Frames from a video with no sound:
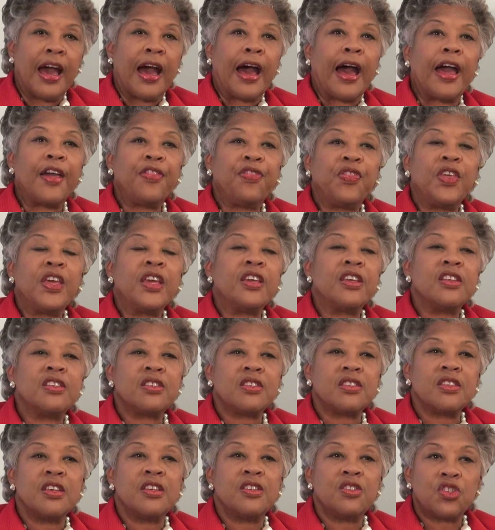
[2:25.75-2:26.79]
I think it
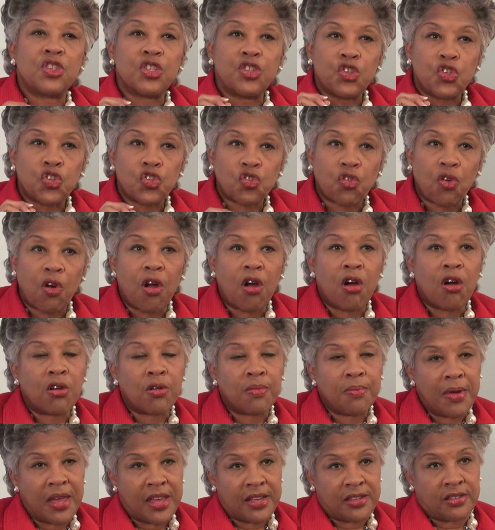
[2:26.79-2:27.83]
sends a
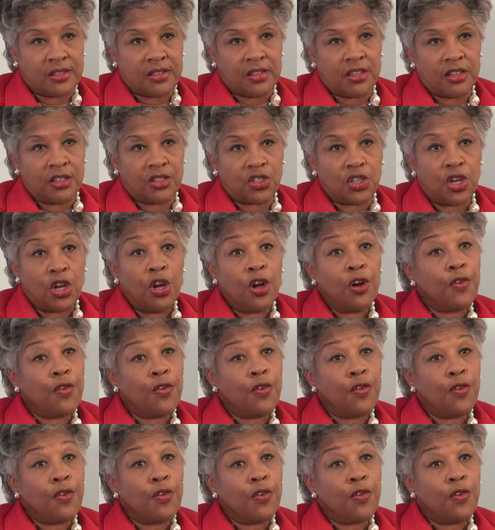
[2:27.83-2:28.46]
strong message